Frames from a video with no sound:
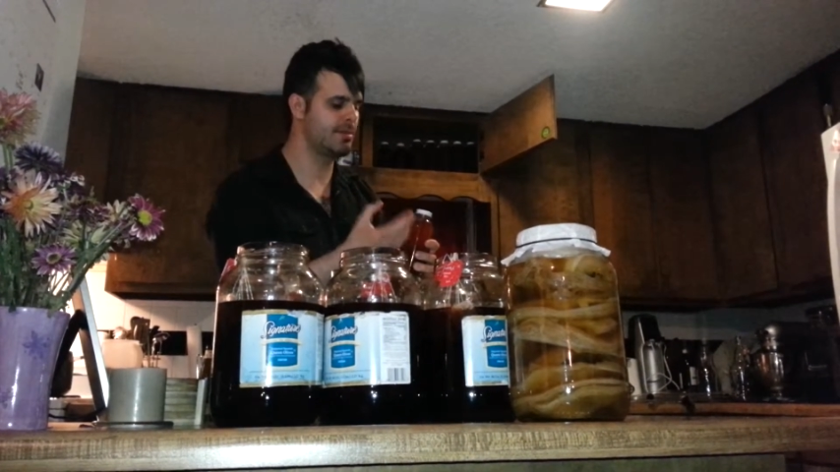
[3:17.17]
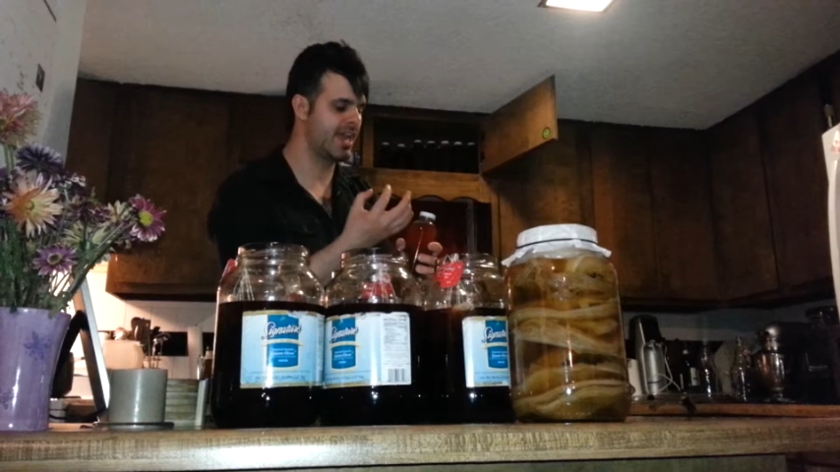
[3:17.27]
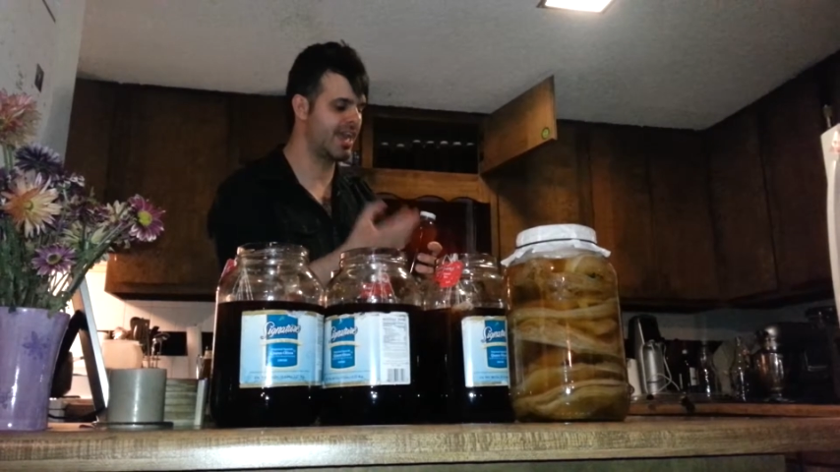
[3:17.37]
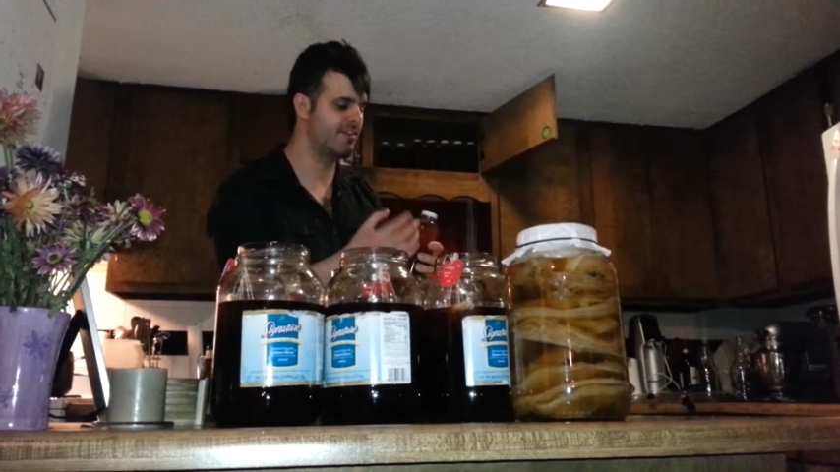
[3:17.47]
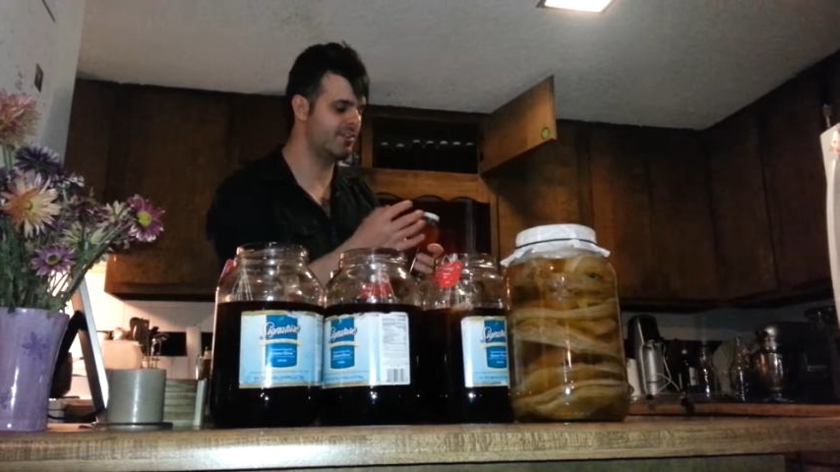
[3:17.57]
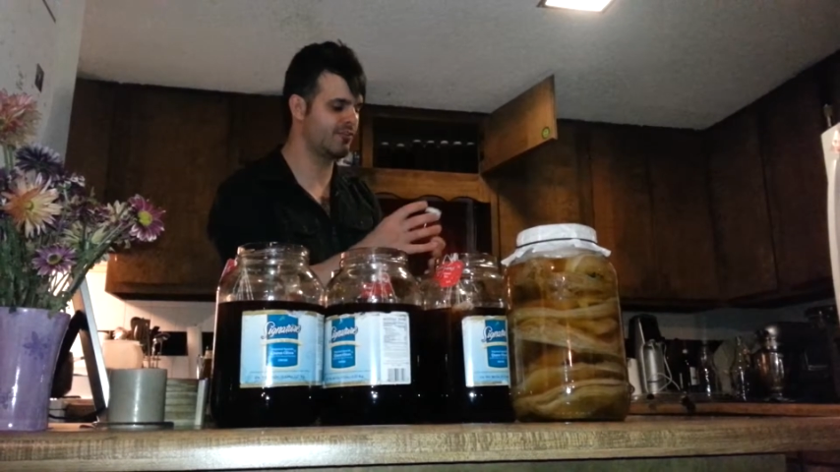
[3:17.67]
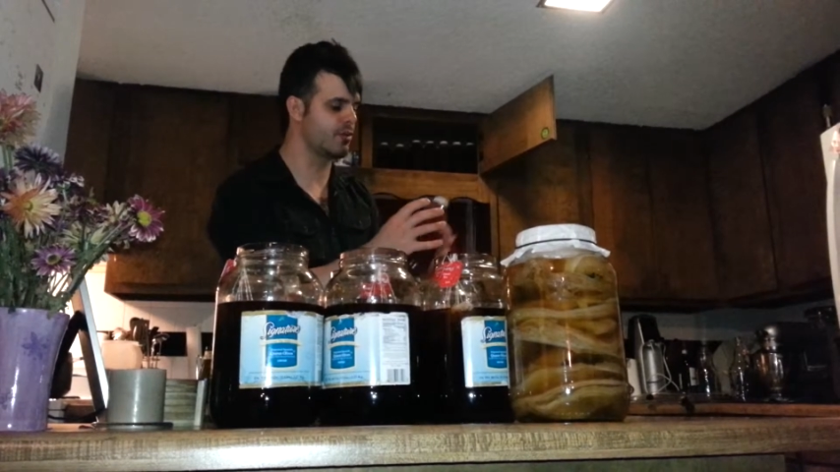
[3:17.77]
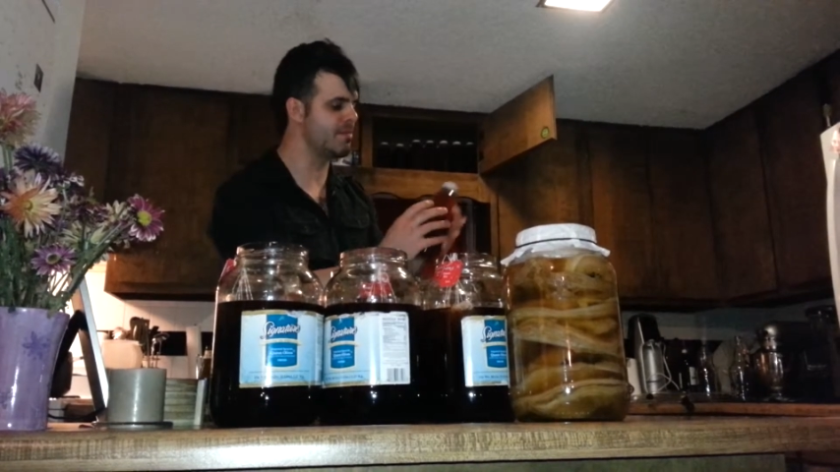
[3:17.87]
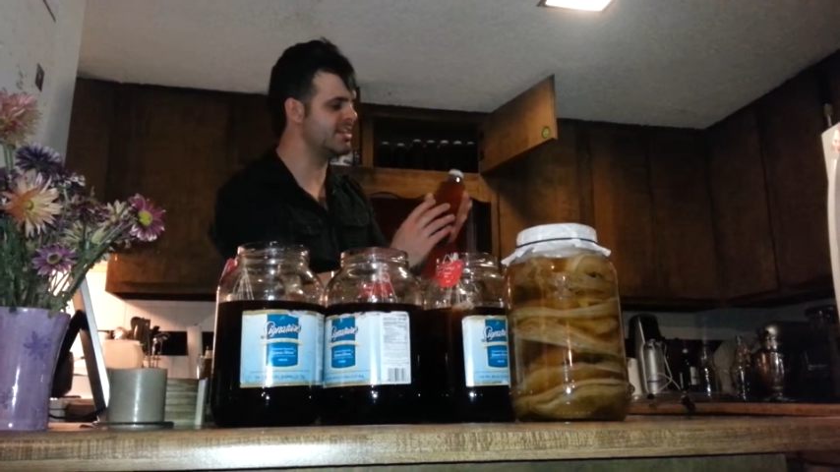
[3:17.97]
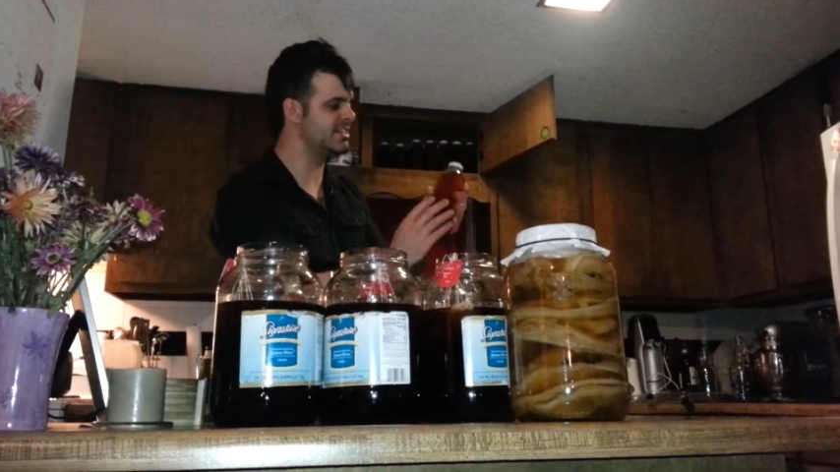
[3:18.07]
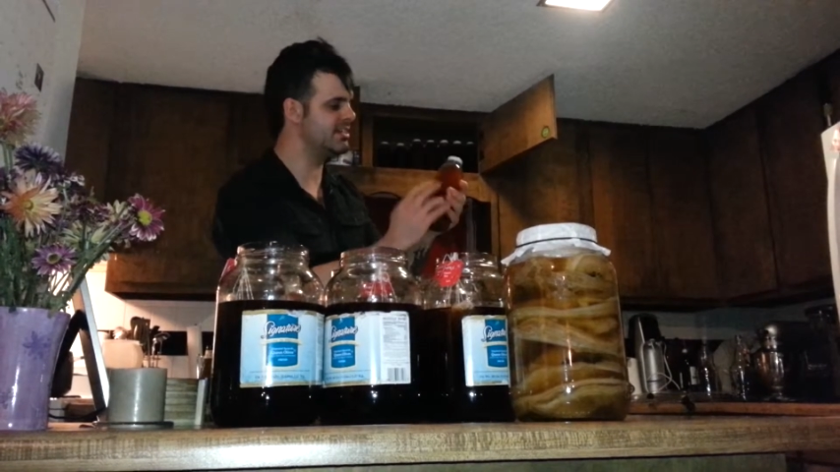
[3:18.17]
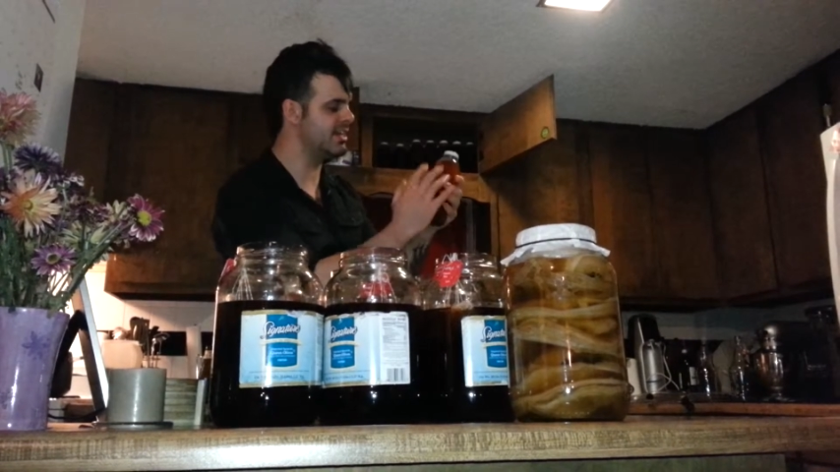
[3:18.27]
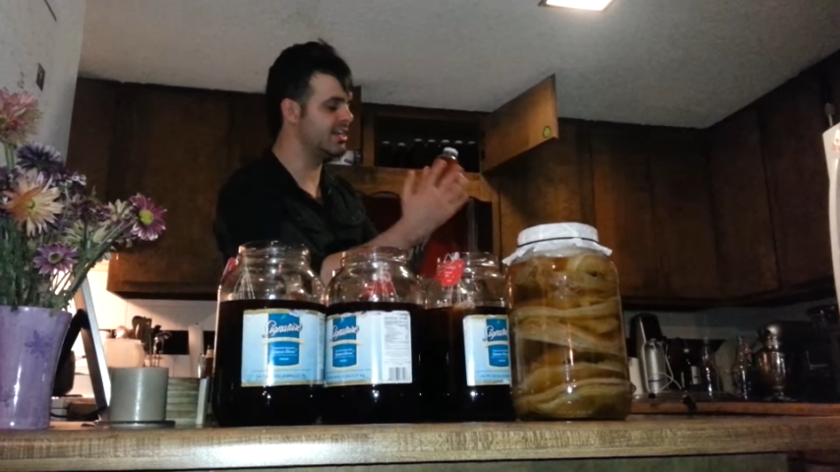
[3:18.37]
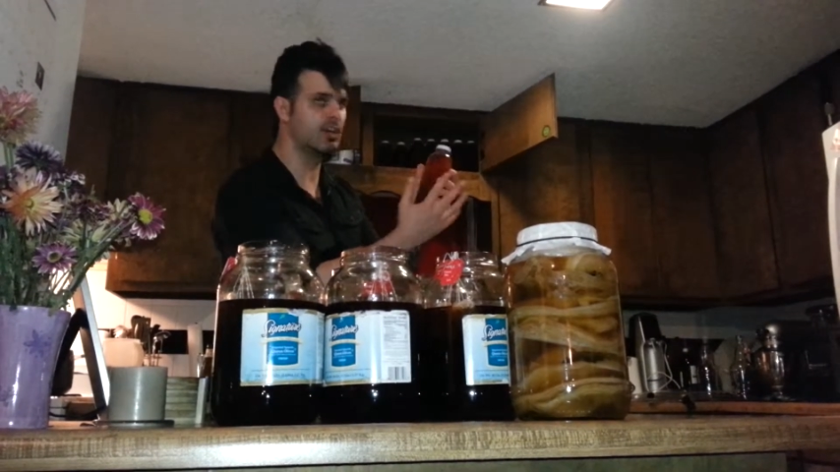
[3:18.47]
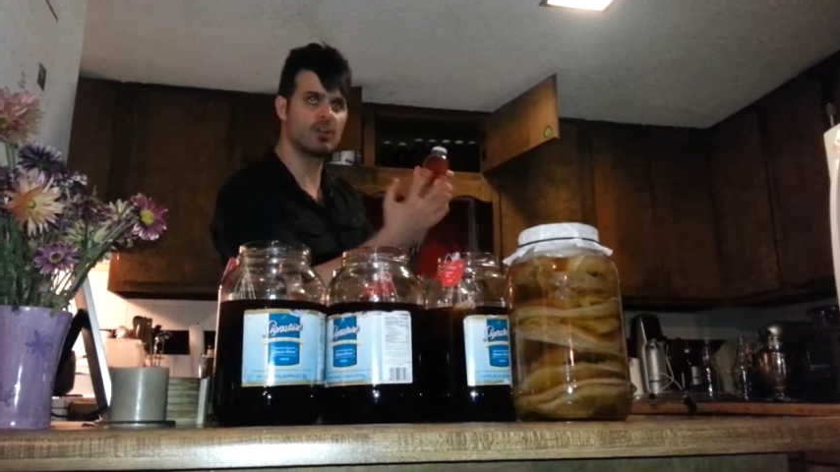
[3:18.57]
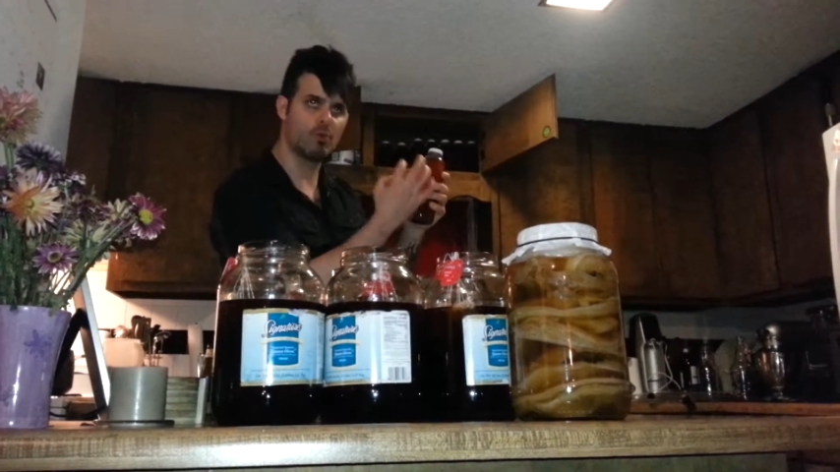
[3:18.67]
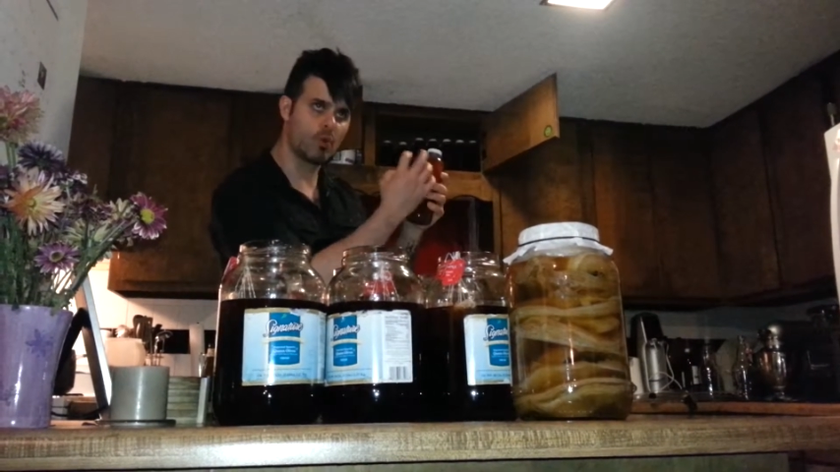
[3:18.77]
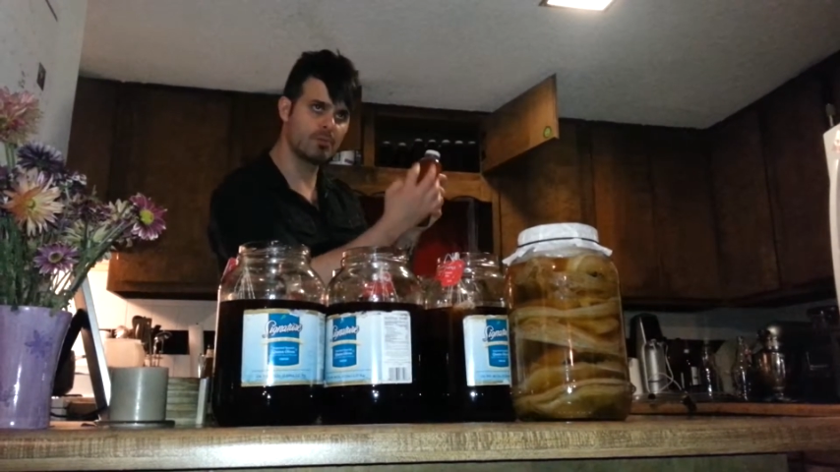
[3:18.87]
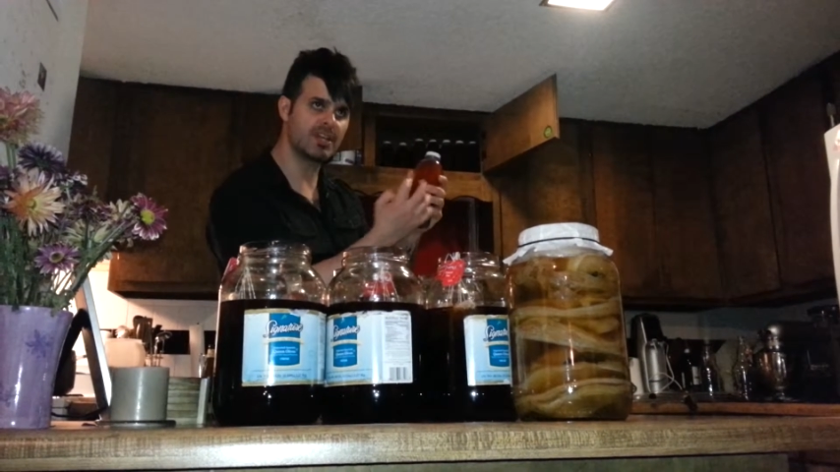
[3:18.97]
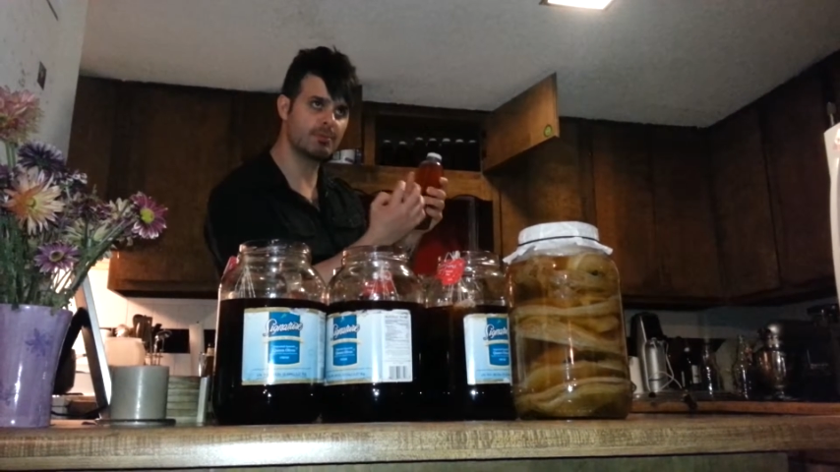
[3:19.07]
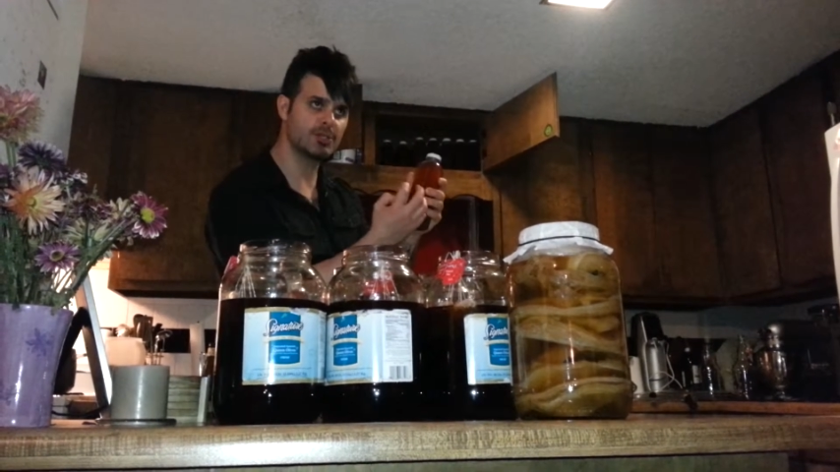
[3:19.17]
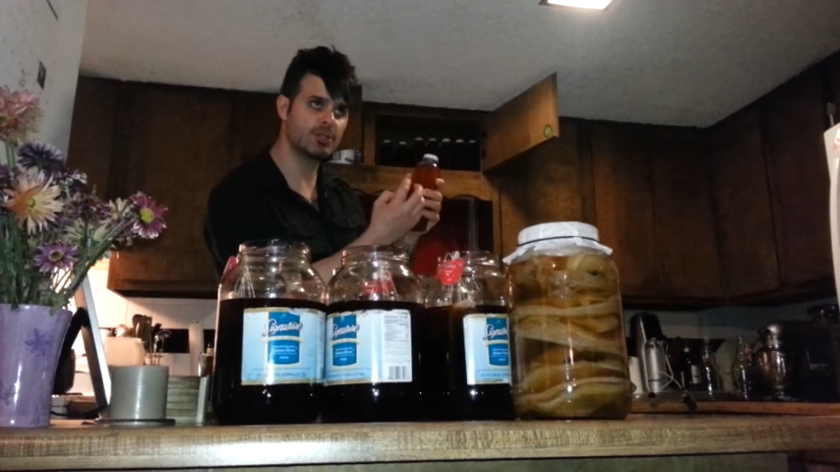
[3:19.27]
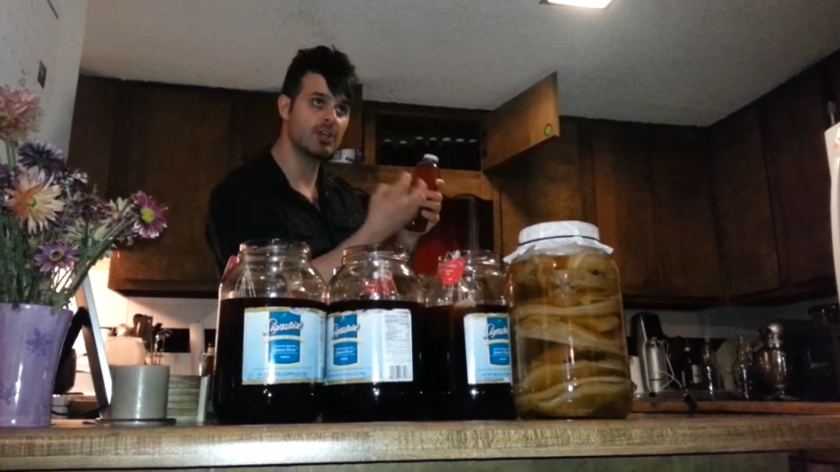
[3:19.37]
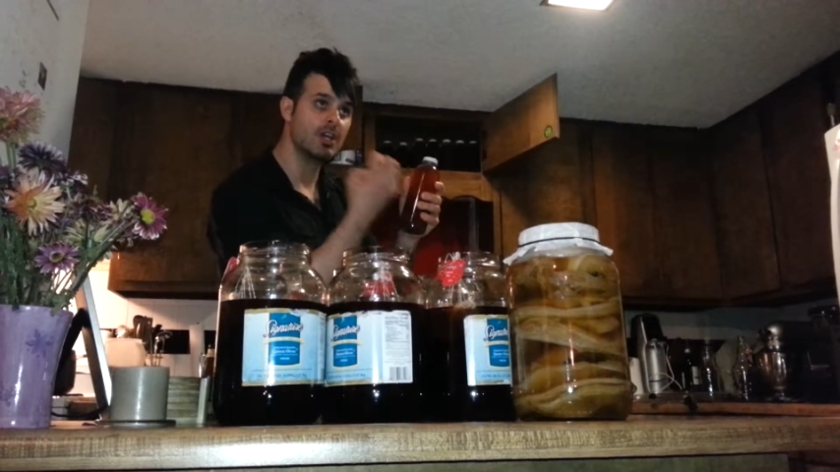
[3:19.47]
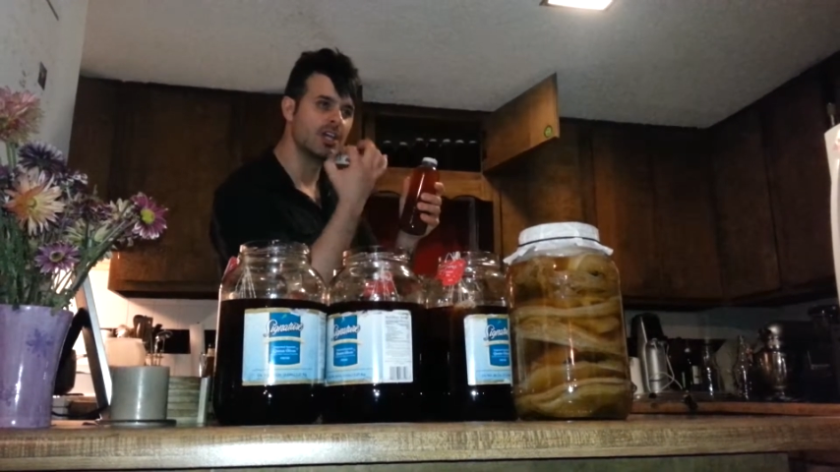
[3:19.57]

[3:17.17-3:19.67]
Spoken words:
you have it fermenting in here in a warm temperature,